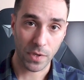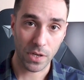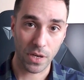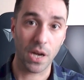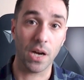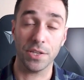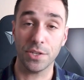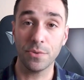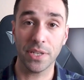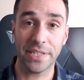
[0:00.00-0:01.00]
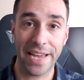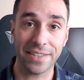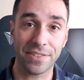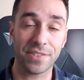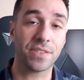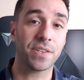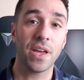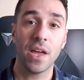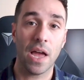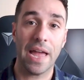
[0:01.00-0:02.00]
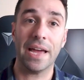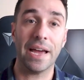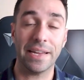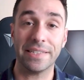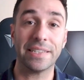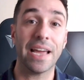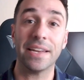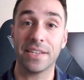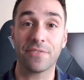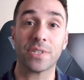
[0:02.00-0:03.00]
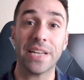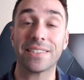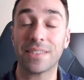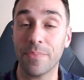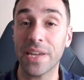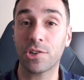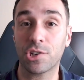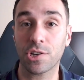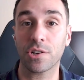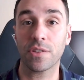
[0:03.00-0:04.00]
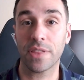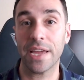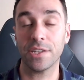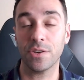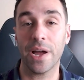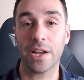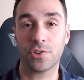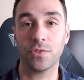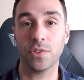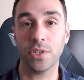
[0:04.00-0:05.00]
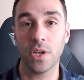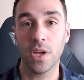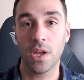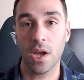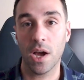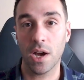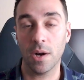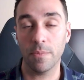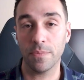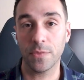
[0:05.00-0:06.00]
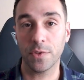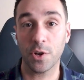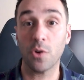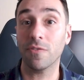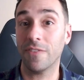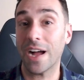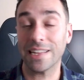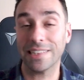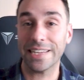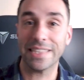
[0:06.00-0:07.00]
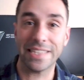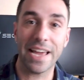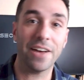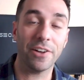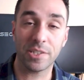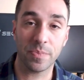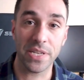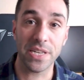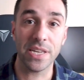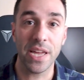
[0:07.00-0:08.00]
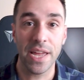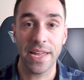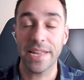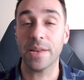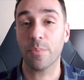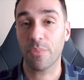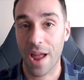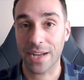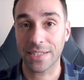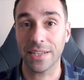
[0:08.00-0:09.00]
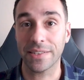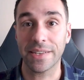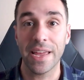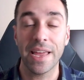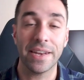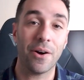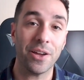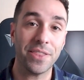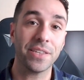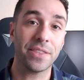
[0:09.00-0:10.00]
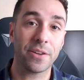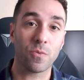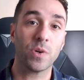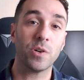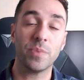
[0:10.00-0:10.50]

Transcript: uh, unit tests and, and, and, different tests to make sure that you actually um, don't violate the LSP in practice. Now, I think there will be